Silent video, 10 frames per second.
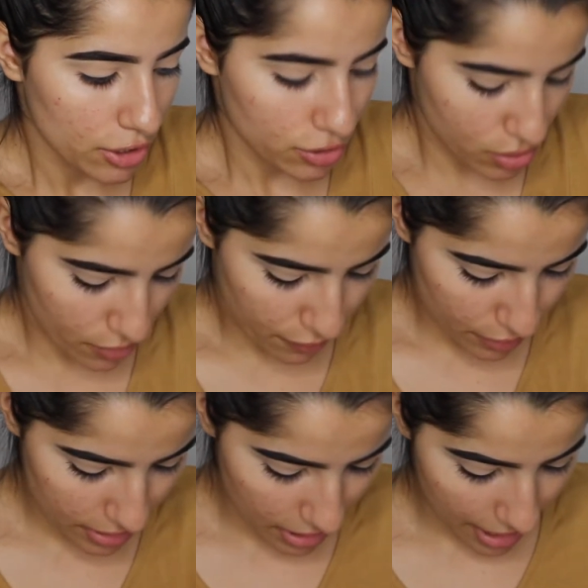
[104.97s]
So
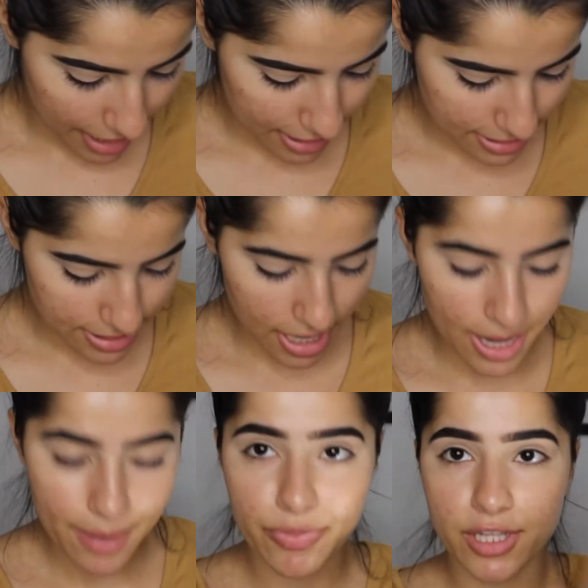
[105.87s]
for the eyes,
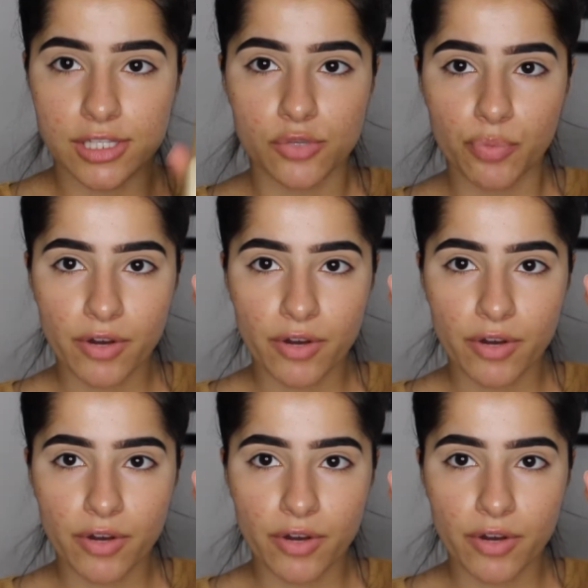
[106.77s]
this is